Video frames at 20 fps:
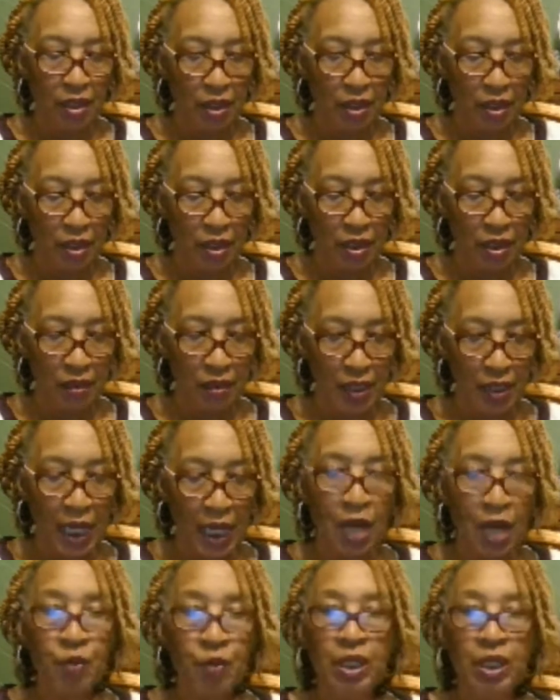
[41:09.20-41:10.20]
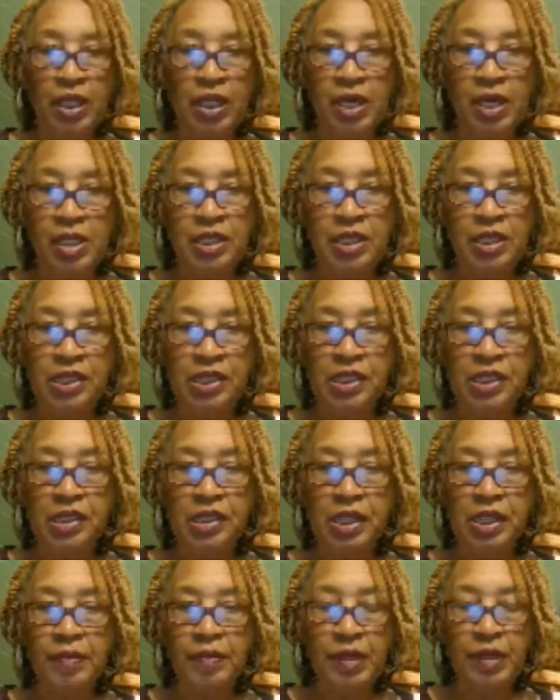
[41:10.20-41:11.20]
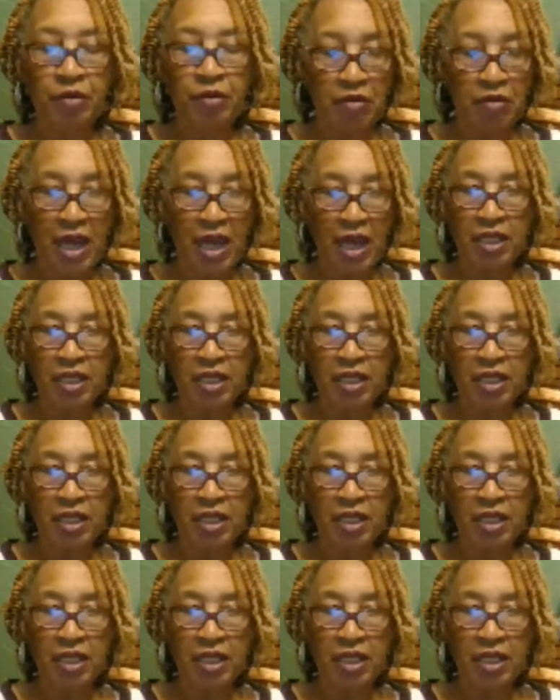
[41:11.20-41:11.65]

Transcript: I would love to see some of the writers.